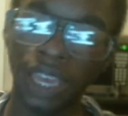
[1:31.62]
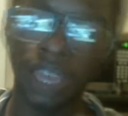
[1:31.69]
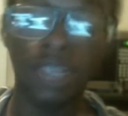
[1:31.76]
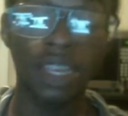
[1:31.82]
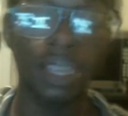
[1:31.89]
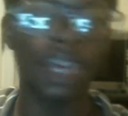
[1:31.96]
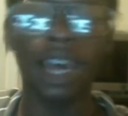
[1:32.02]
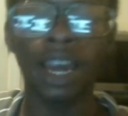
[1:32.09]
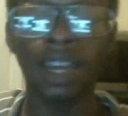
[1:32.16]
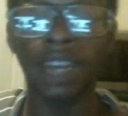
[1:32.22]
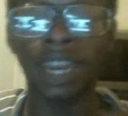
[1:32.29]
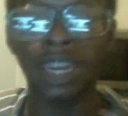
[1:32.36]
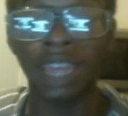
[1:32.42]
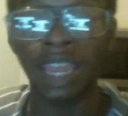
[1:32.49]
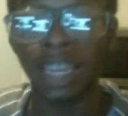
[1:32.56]

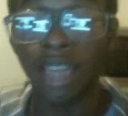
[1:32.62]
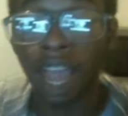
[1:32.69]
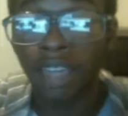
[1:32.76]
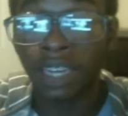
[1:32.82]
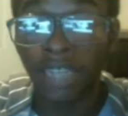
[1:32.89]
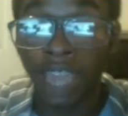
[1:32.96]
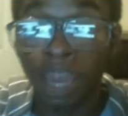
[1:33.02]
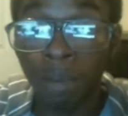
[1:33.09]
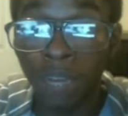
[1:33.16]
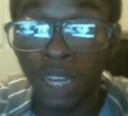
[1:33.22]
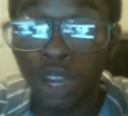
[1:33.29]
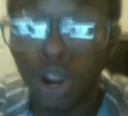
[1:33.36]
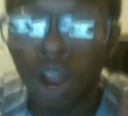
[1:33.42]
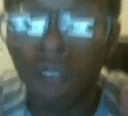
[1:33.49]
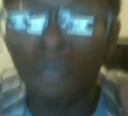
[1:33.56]
it got damn
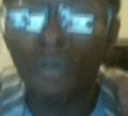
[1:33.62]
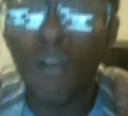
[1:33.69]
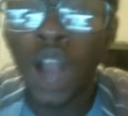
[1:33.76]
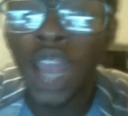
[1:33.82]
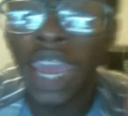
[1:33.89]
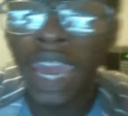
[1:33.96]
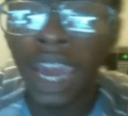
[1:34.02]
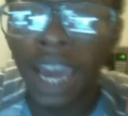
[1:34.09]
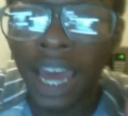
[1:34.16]
near a fucking